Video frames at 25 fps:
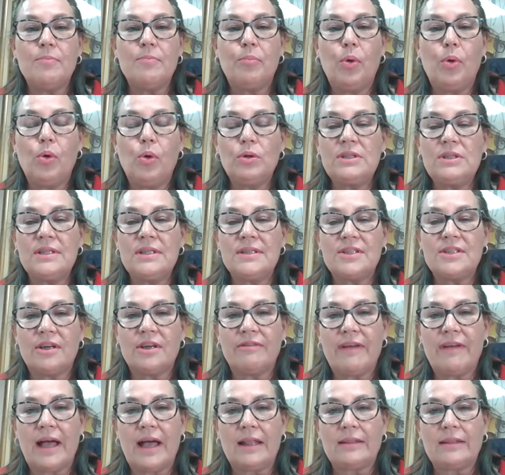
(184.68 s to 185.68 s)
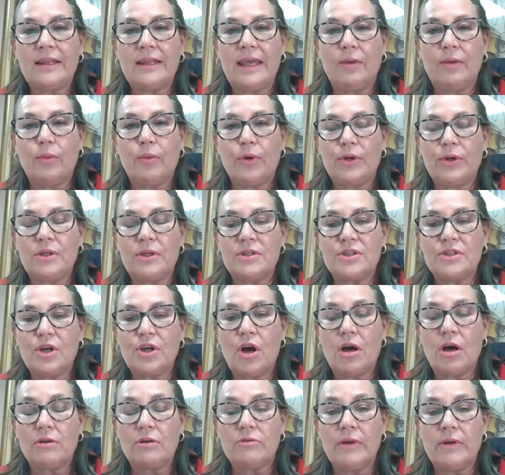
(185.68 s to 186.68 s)
the importance of healthcare workers
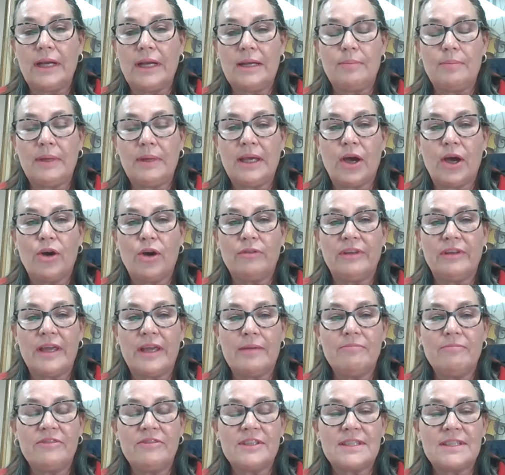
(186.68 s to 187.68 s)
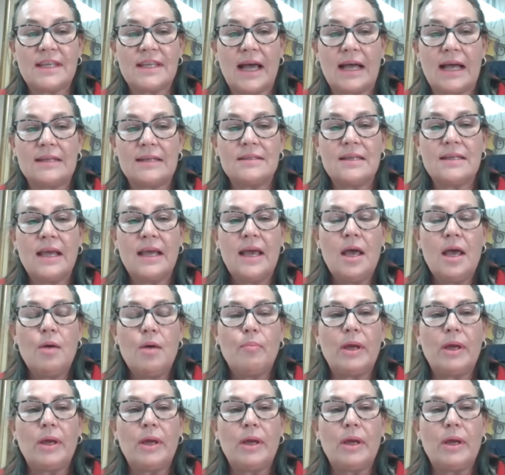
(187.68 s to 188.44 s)
can't really be overemphasized,